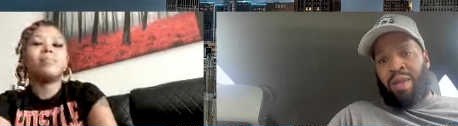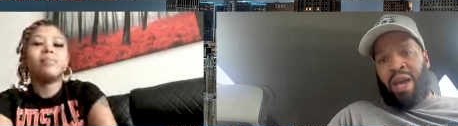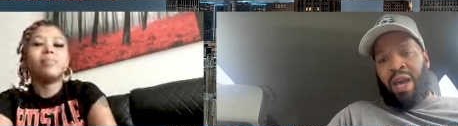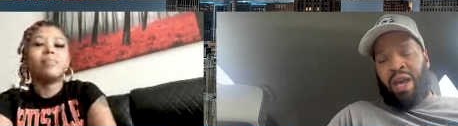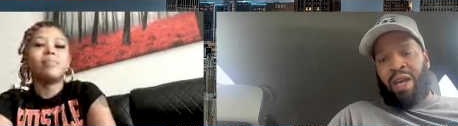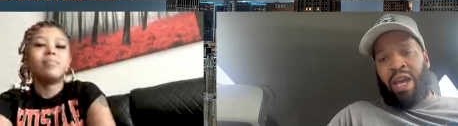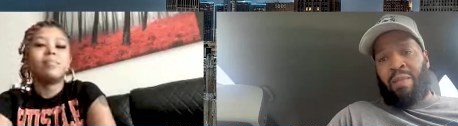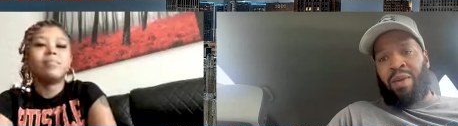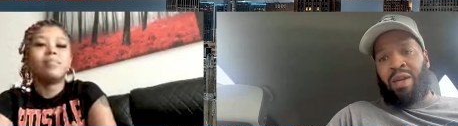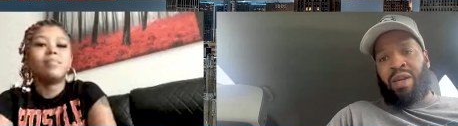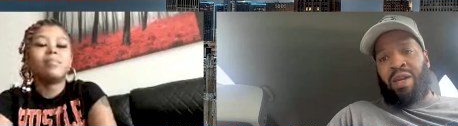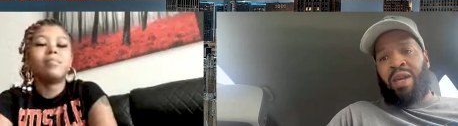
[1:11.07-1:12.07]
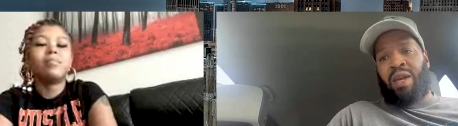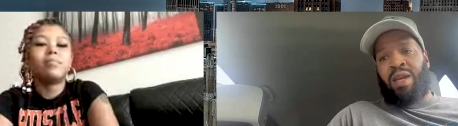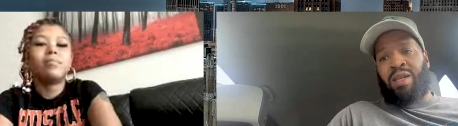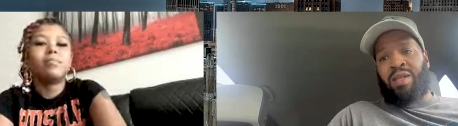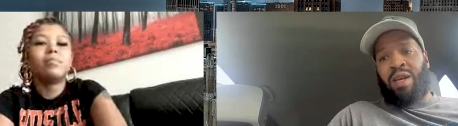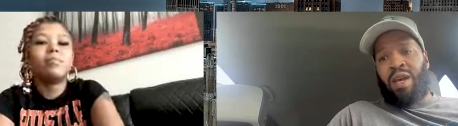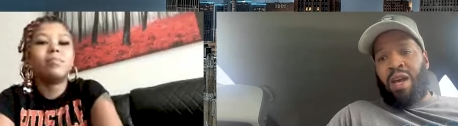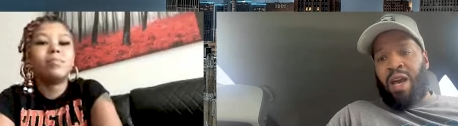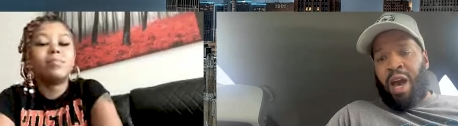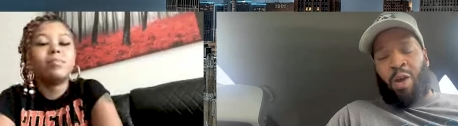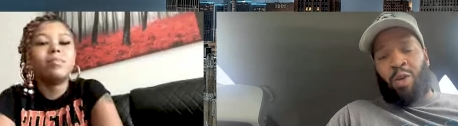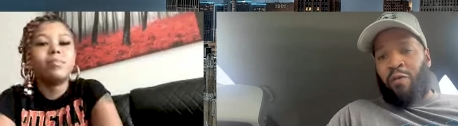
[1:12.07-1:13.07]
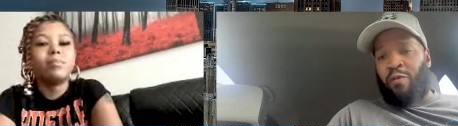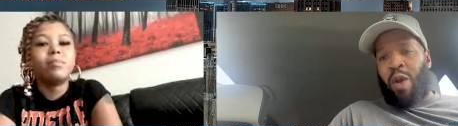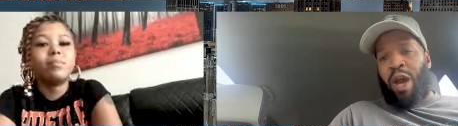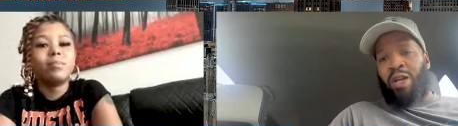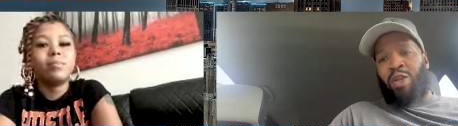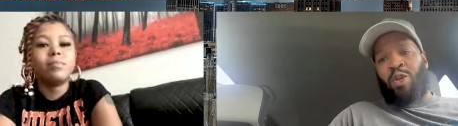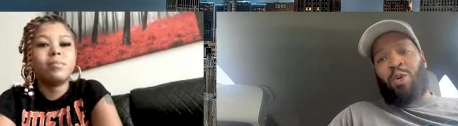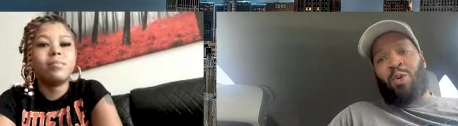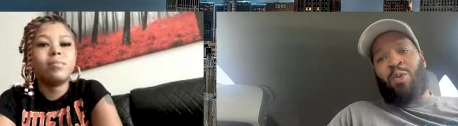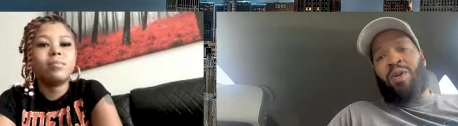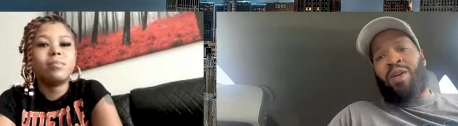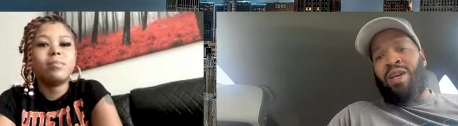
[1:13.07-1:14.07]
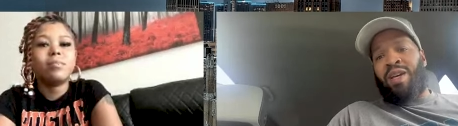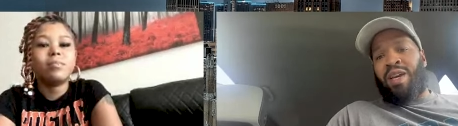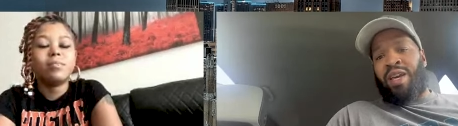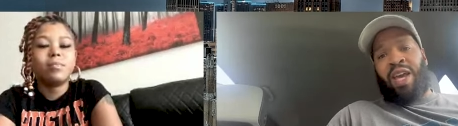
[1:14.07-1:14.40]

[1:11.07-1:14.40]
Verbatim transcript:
Speaker 1: dad, it can't be your kids. I don't know if you got a dude. It